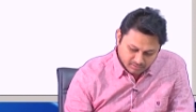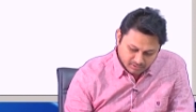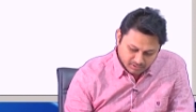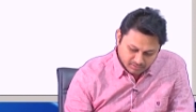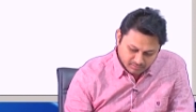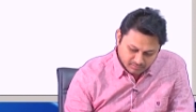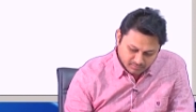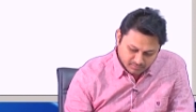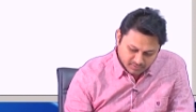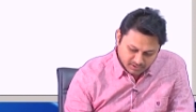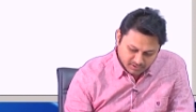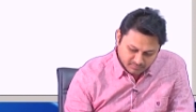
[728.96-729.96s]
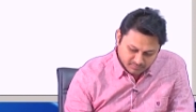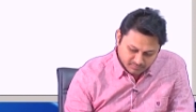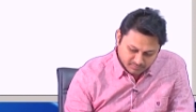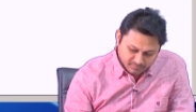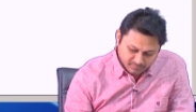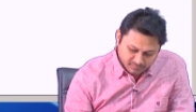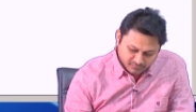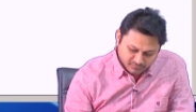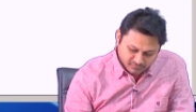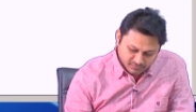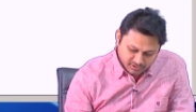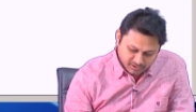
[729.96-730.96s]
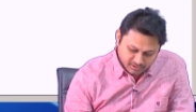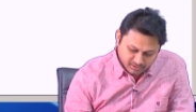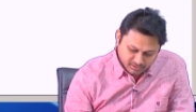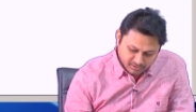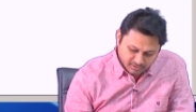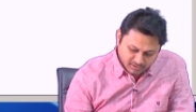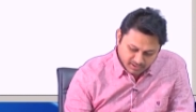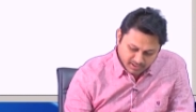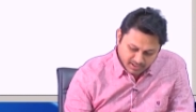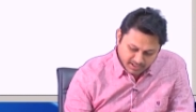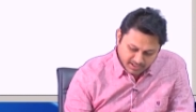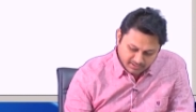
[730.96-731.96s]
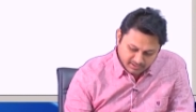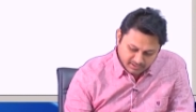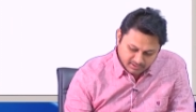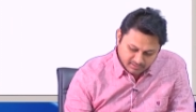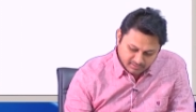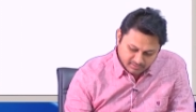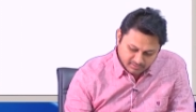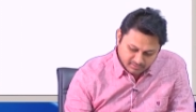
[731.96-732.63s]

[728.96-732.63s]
then b v and then